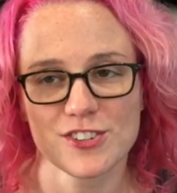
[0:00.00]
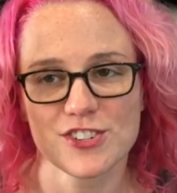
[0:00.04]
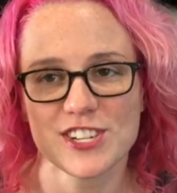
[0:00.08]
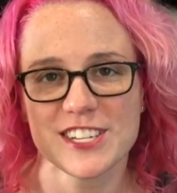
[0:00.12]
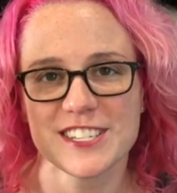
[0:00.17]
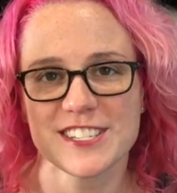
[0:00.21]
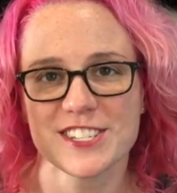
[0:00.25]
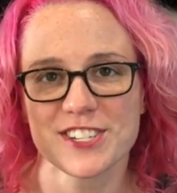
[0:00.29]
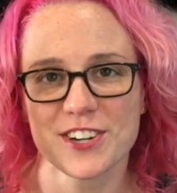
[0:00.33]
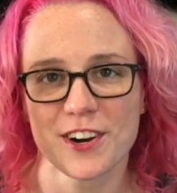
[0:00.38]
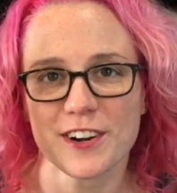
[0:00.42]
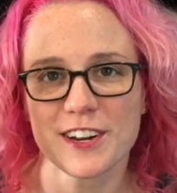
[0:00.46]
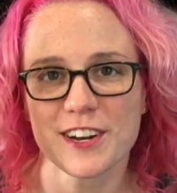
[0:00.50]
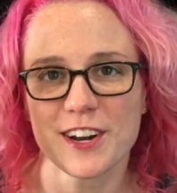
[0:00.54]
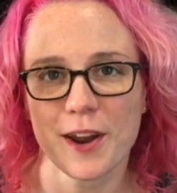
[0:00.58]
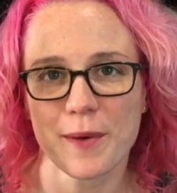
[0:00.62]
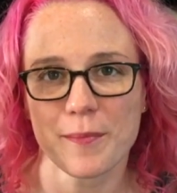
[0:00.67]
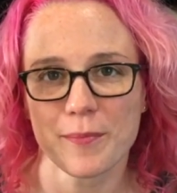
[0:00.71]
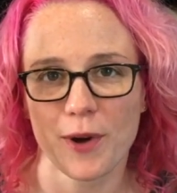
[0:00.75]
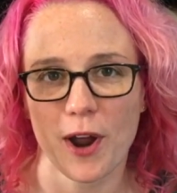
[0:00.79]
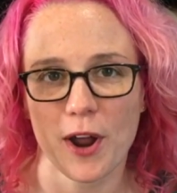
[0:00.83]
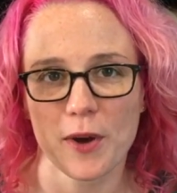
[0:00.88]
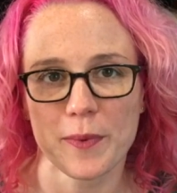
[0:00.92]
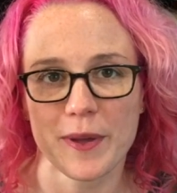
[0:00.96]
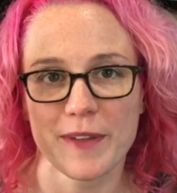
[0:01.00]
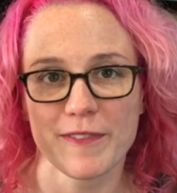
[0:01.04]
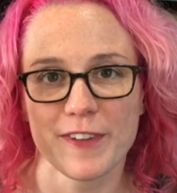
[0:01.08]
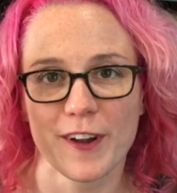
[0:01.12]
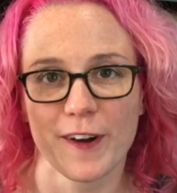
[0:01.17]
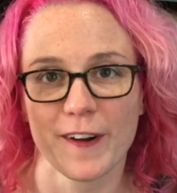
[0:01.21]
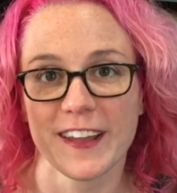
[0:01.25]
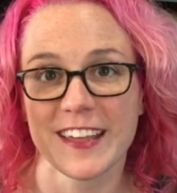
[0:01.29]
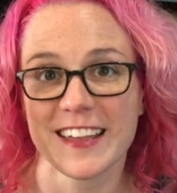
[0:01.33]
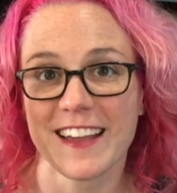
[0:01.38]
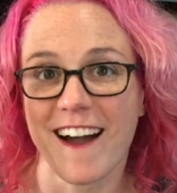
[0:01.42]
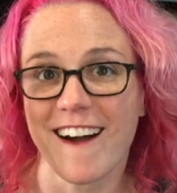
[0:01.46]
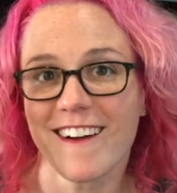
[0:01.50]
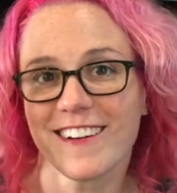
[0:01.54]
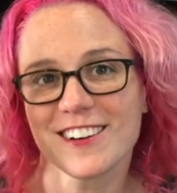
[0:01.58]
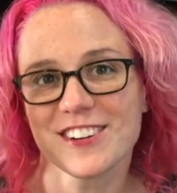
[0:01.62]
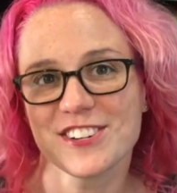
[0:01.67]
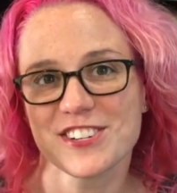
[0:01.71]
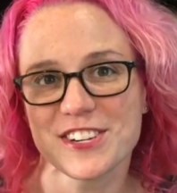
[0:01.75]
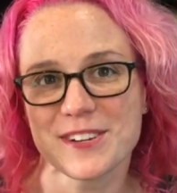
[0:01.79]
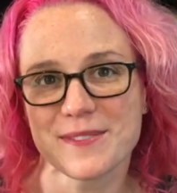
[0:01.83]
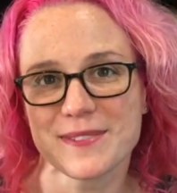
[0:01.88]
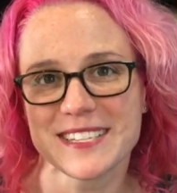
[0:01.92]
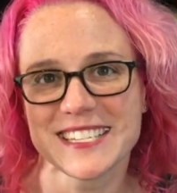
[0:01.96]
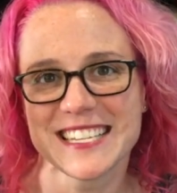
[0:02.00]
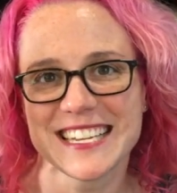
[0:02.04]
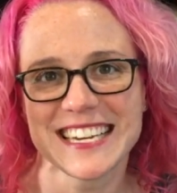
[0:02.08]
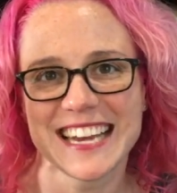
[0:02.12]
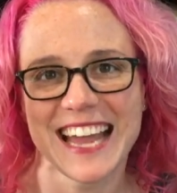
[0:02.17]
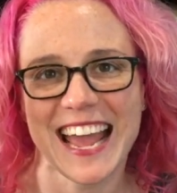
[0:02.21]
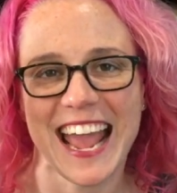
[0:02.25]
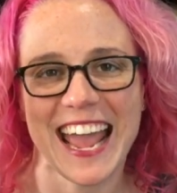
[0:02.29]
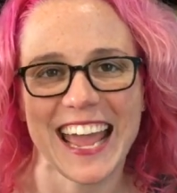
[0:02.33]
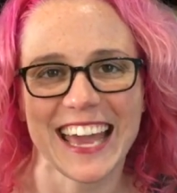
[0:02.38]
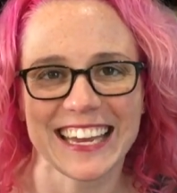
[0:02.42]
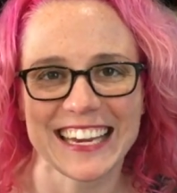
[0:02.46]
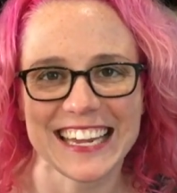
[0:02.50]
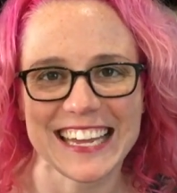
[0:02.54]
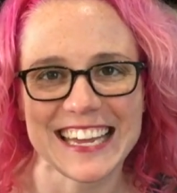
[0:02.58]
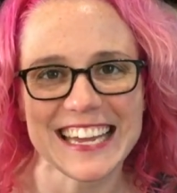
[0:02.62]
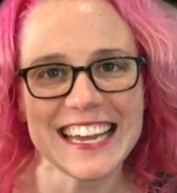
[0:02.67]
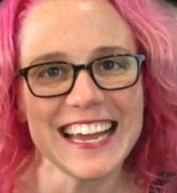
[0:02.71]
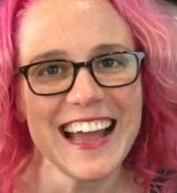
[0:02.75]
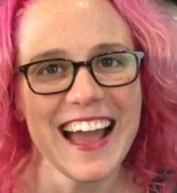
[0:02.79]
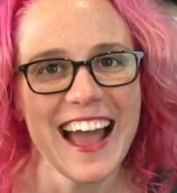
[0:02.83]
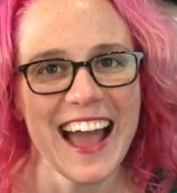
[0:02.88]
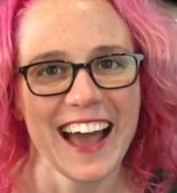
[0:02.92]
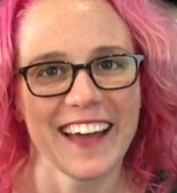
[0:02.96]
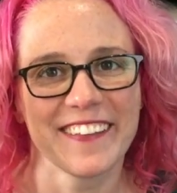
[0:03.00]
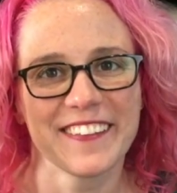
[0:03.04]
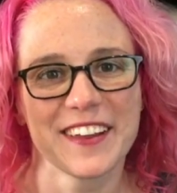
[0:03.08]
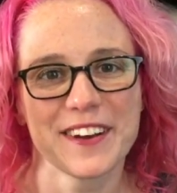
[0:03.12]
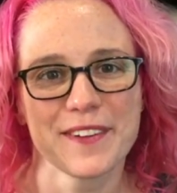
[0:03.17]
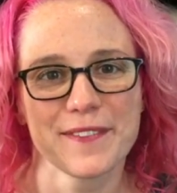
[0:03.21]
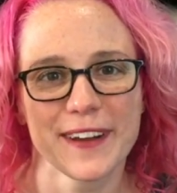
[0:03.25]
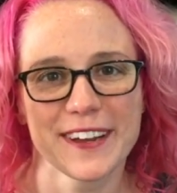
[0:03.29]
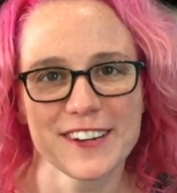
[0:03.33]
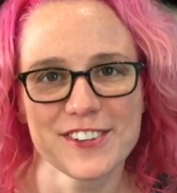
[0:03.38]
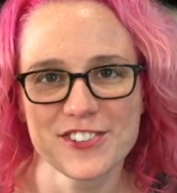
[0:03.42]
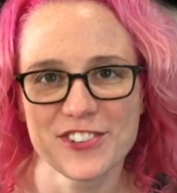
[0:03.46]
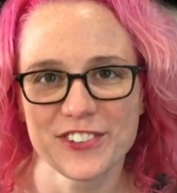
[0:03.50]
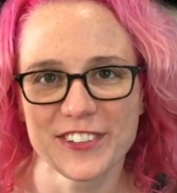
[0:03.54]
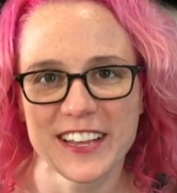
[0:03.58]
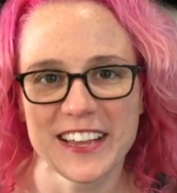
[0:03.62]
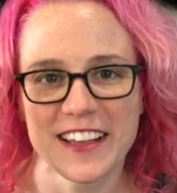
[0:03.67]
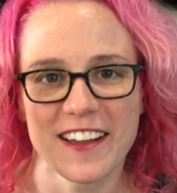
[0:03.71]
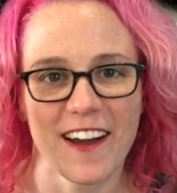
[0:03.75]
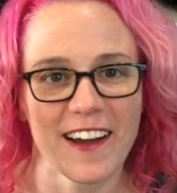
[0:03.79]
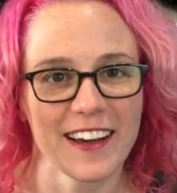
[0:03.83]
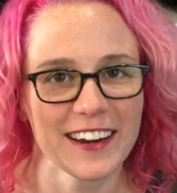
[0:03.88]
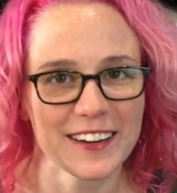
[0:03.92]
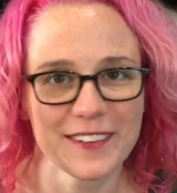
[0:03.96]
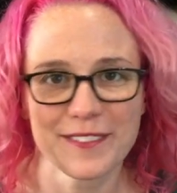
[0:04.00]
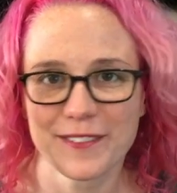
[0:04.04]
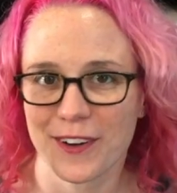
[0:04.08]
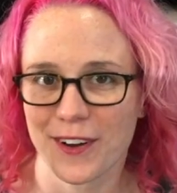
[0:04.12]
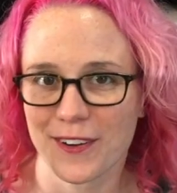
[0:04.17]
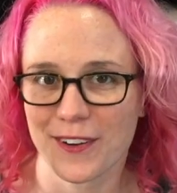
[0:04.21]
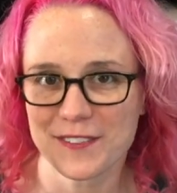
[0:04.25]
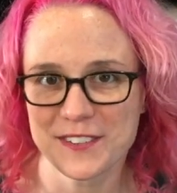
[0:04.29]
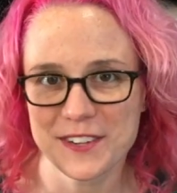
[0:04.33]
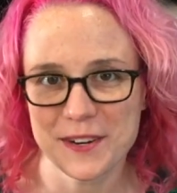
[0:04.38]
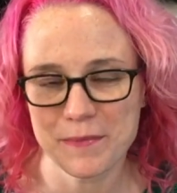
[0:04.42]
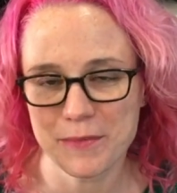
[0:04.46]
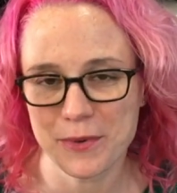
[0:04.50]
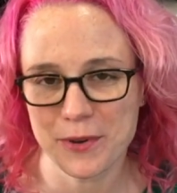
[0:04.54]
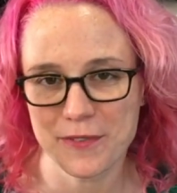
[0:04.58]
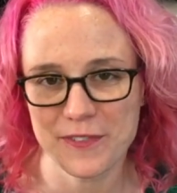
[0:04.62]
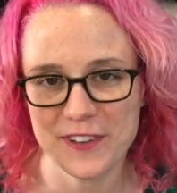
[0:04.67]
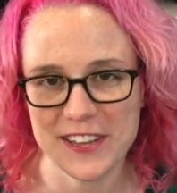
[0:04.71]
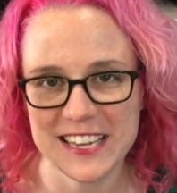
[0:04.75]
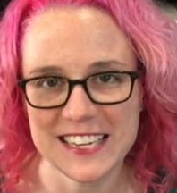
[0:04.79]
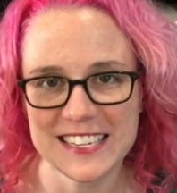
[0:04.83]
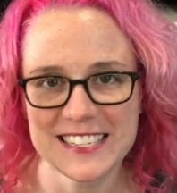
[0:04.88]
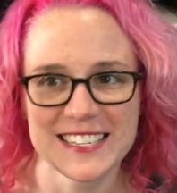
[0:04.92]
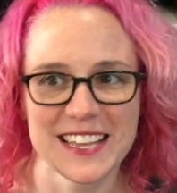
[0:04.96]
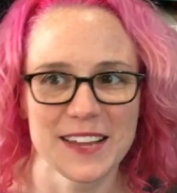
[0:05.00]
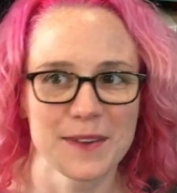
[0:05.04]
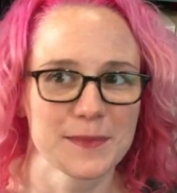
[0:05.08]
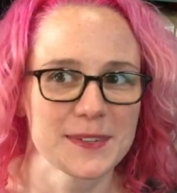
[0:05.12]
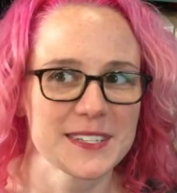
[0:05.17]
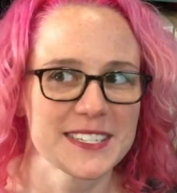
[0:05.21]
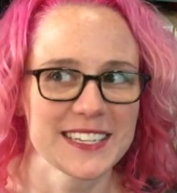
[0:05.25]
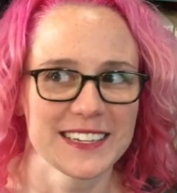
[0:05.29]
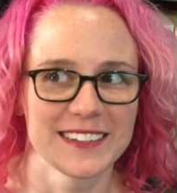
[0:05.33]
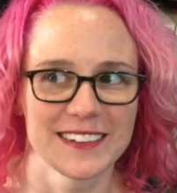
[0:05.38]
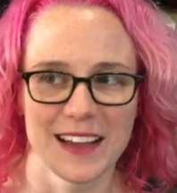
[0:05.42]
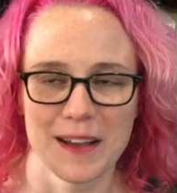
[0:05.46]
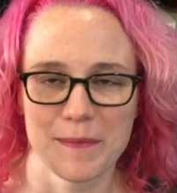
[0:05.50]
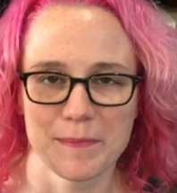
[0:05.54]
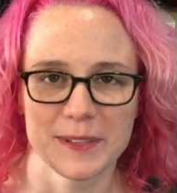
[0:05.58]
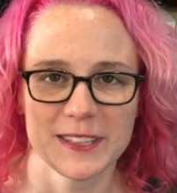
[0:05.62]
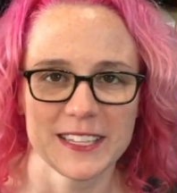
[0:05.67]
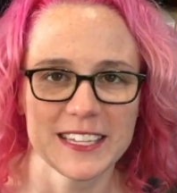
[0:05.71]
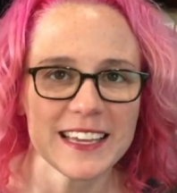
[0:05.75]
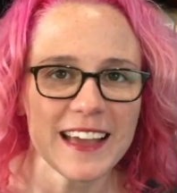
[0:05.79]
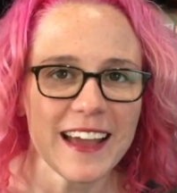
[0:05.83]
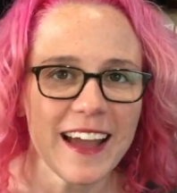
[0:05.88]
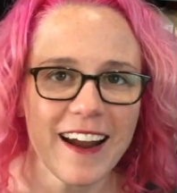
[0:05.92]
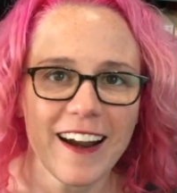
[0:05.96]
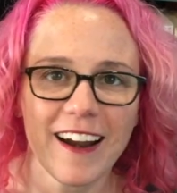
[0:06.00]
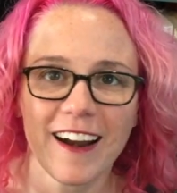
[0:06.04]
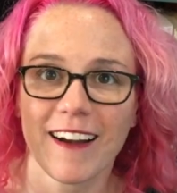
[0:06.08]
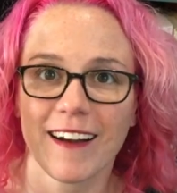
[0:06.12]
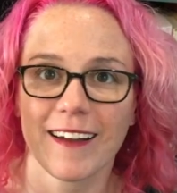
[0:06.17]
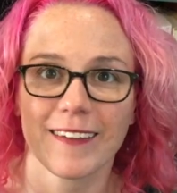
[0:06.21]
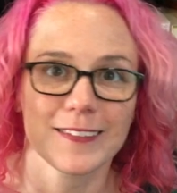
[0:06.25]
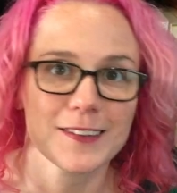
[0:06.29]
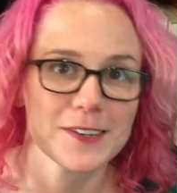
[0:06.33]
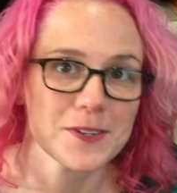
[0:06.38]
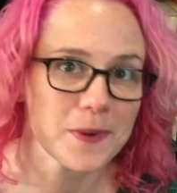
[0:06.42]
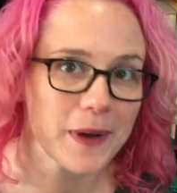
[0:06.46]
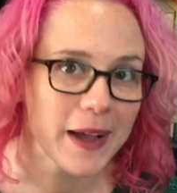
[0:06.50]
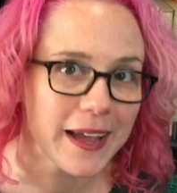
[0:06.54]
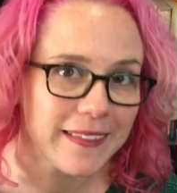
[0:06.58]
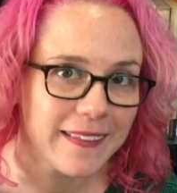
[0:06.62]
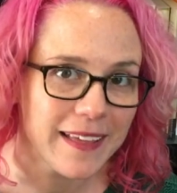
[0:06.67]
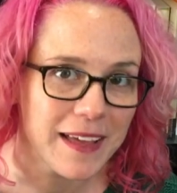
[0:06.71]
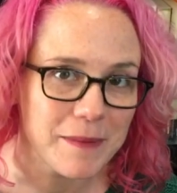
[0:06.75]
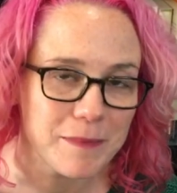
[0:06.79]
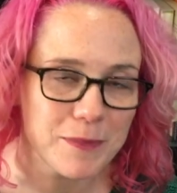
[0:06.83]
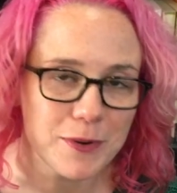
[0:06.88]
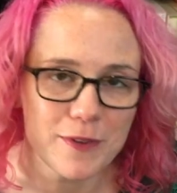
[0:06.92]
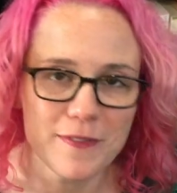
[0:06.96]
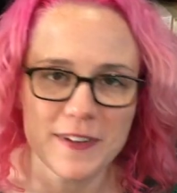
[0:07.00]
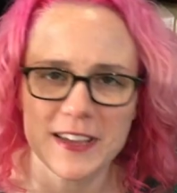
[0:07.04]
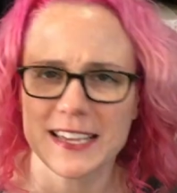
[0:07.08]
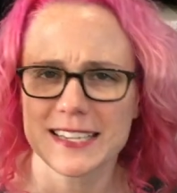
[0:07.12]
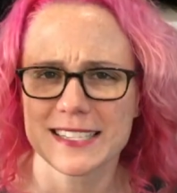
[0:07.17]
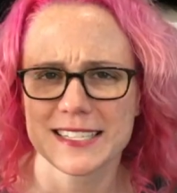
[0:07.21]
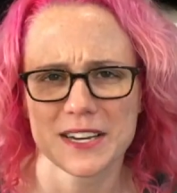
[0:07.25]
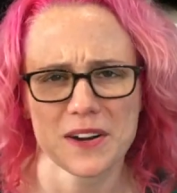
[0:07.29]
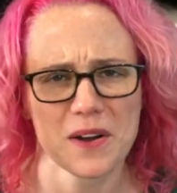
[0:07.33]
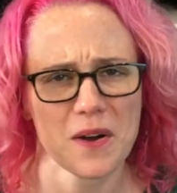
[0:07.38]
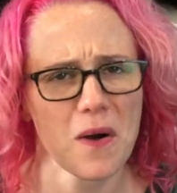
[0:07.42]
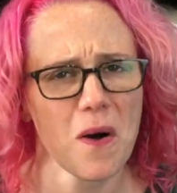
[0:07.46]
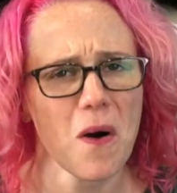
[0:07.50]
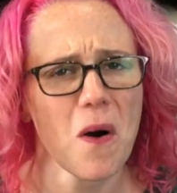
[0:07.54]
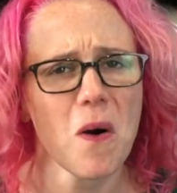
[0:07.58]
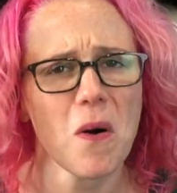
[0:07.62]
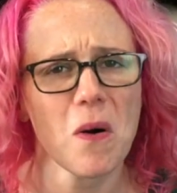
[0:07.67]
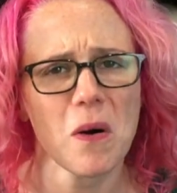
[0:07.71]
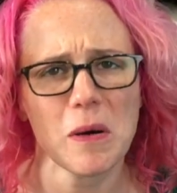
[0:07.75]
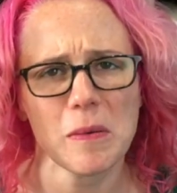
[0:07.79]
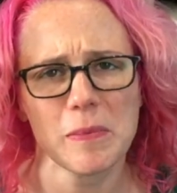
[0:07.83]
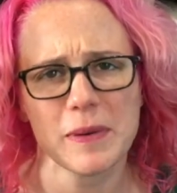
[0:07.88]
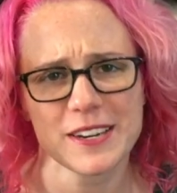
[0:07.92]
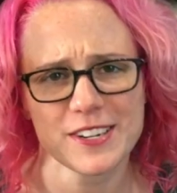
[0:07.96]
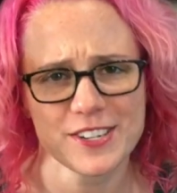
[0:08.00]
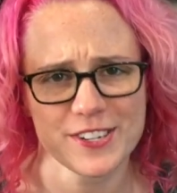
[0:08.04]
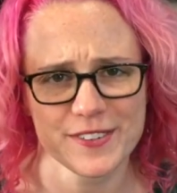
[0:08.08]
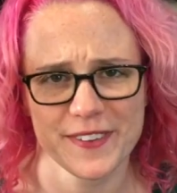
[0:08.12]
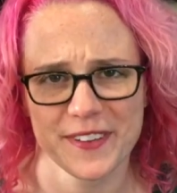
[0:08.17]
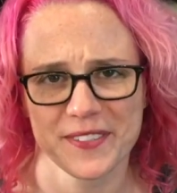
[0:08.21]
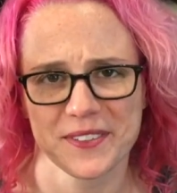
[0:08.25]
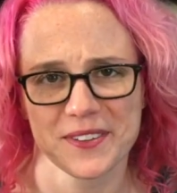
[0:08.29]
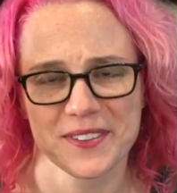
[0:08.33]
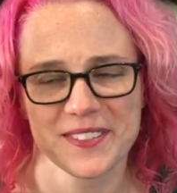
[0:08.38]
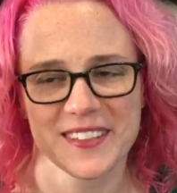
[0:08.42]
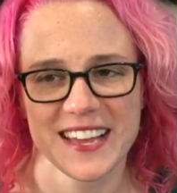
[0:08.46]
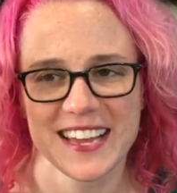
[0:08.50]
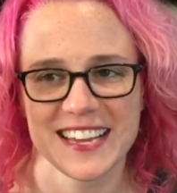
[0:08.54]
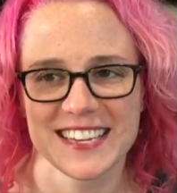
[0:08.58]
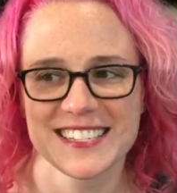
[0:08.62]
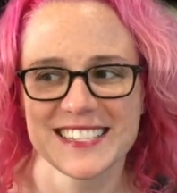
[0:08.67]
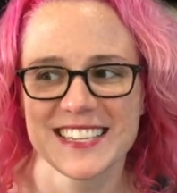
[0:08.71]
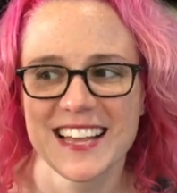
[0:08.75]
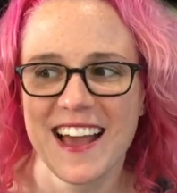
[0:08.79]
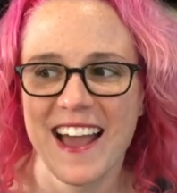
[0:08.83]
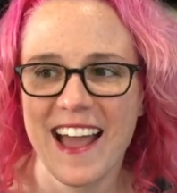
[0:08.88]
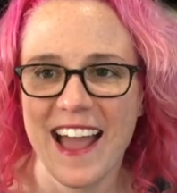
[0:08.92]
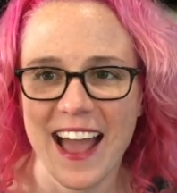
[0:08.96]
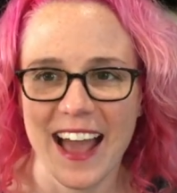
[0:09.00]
She started on Broadway very young. She was in Annie and then eventually got involved in movies and was in Up in the Air and the Twilight movies and a whole bunch of other things.